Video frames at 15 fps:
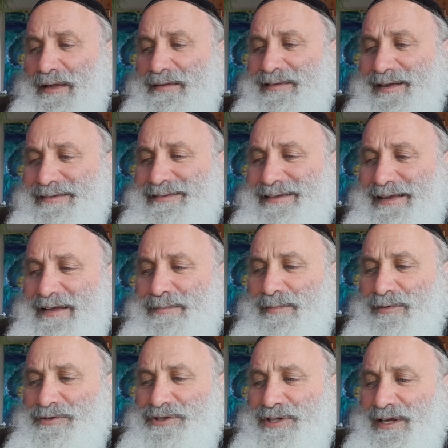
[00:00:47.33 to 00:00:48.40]
Tzaddik
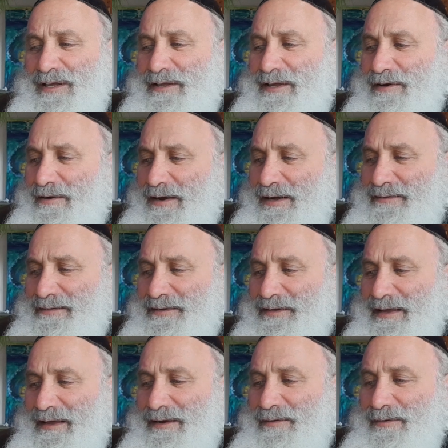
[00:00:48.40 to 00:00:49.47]
Moshel
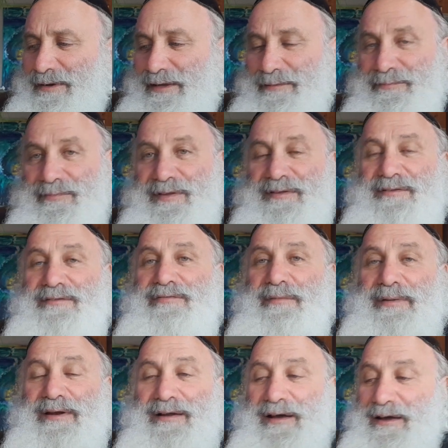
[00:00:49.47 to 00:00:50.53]
Yirat Elohim. This is
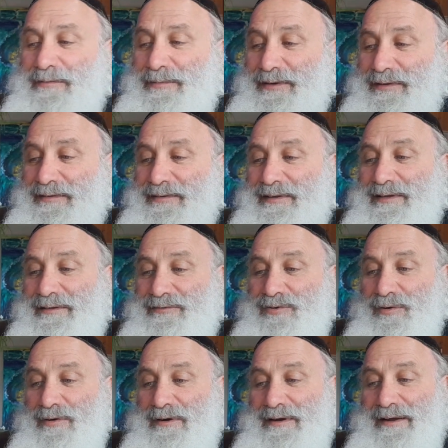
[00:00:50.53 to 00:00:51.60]
Rabbi Nachman, is in
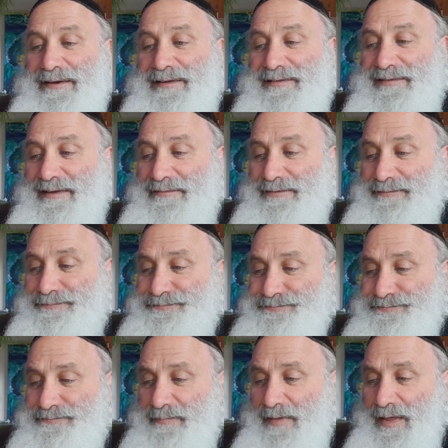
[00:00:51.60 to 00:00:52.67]
Torah 97.
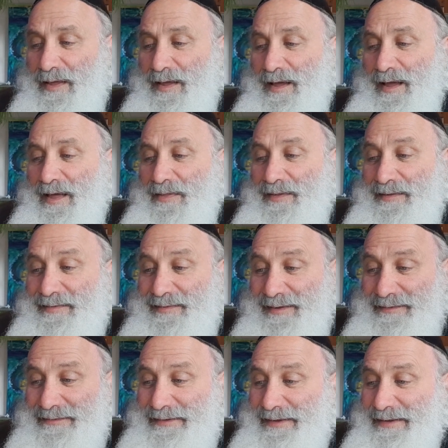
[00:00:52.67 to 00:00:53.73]
The
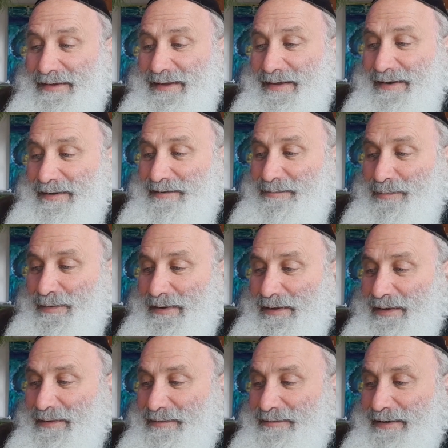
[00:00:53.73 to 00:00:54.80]
Tzaddik, and he's
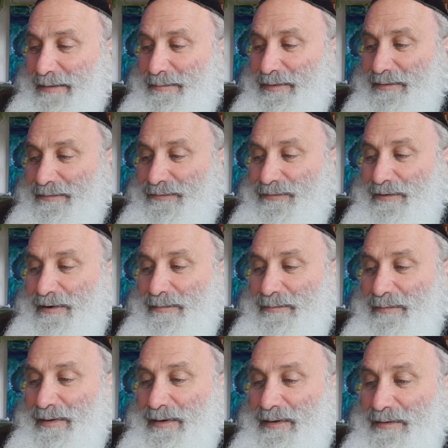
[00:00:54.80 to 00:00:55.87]
bringing a statement
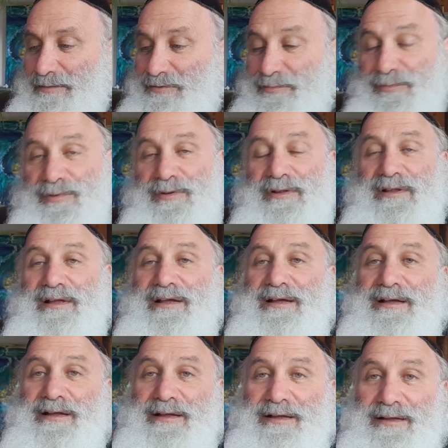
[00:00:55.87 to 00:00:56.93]
from Shmuel,
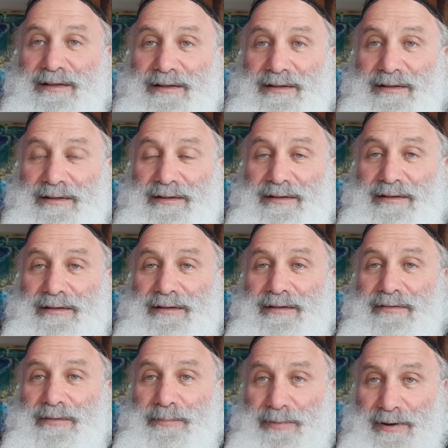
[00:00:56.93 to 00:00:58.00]

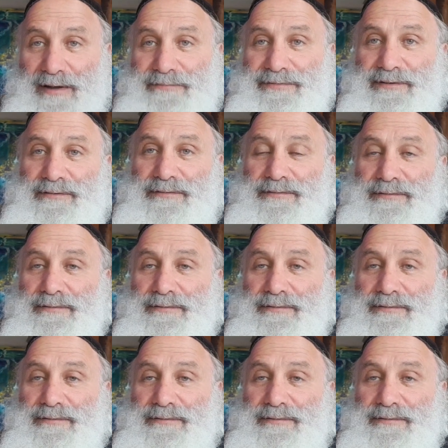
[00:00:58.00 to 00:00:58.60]
the prophet,